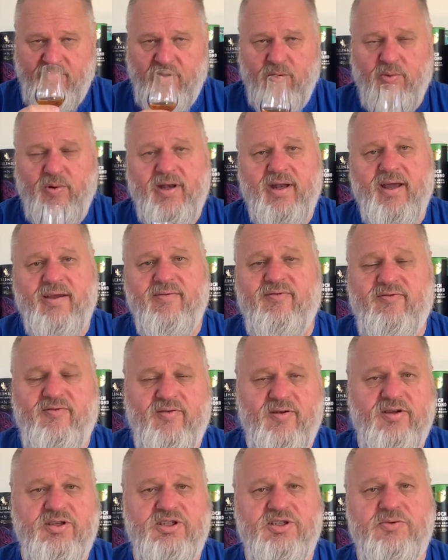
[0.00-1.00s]
When I
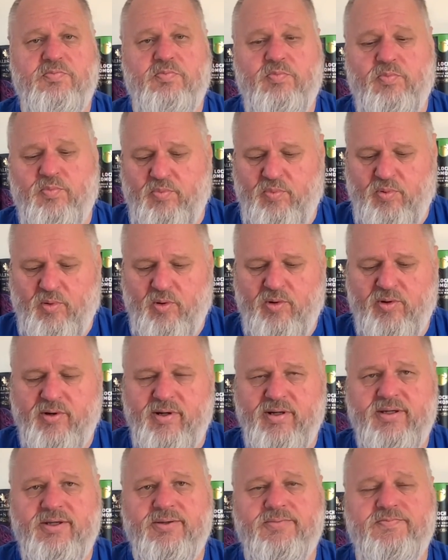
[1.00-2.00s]
first poured
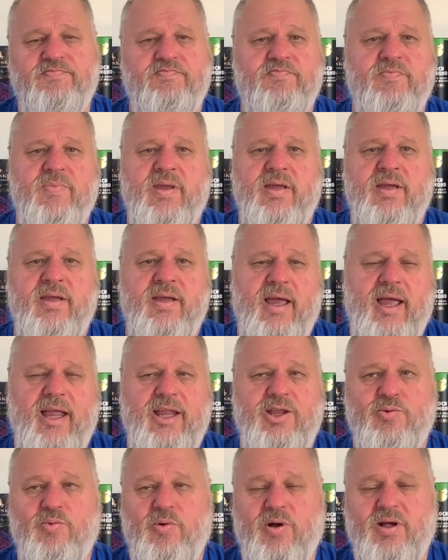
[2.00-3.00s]
it,
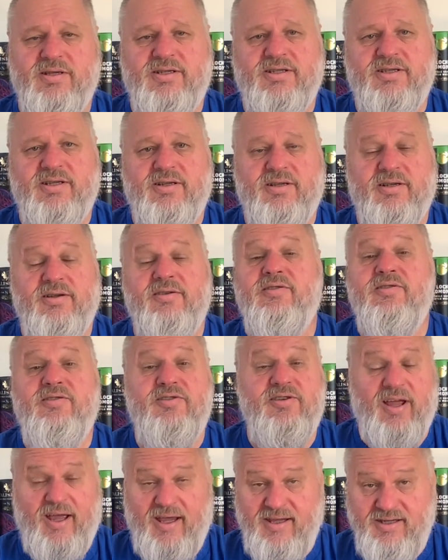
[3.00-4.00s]
it was
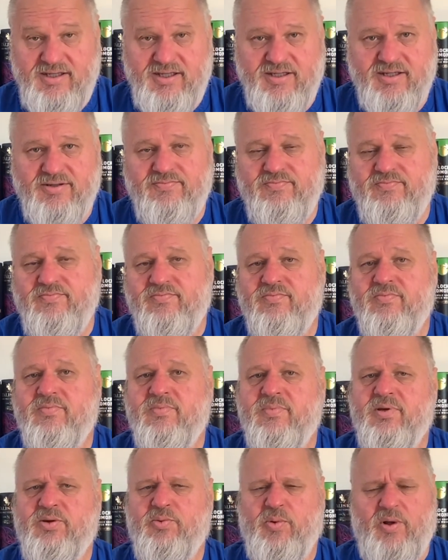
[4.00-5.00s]
nice.
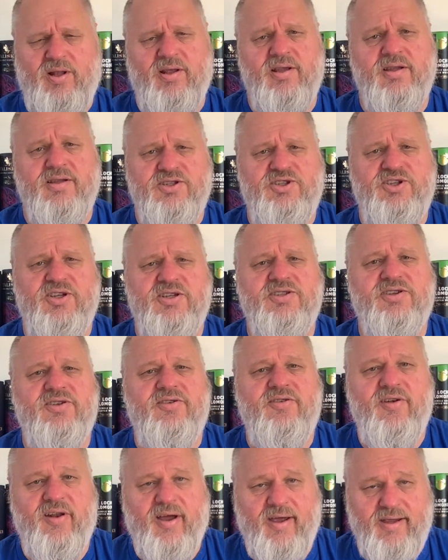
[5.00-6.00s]
Well, just
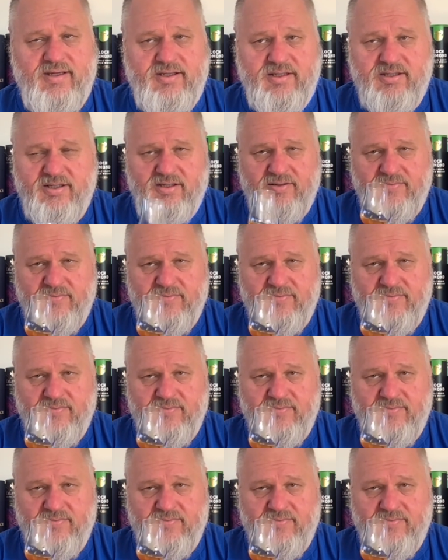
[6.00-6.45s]
nice.